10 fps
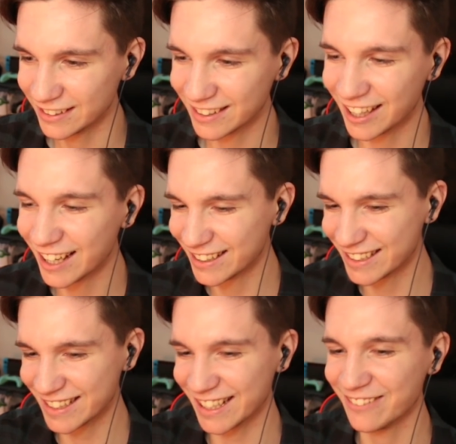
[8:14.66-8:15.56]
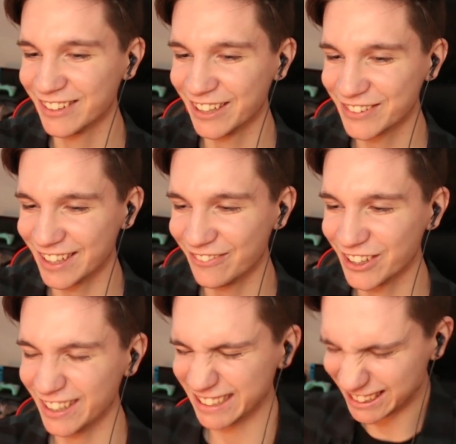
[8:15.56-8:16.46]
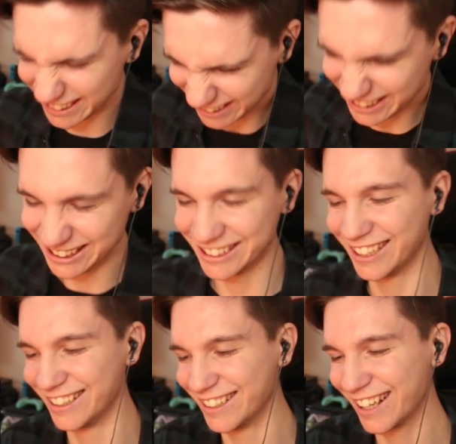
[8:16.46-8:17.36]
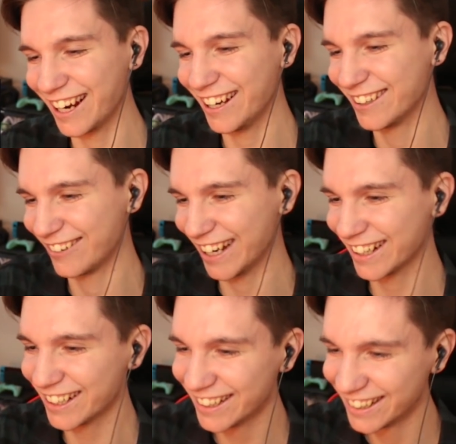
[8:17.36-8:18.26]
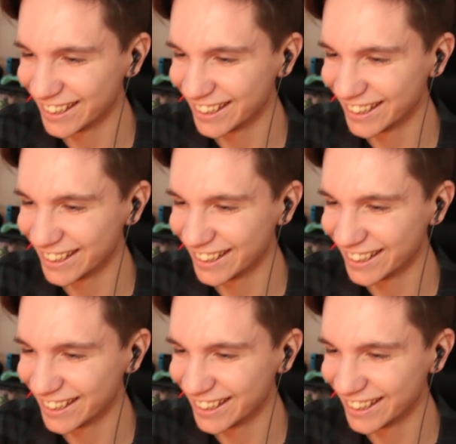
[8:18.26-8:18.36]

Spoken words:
You see them lift up, they're like, the guy on the right here.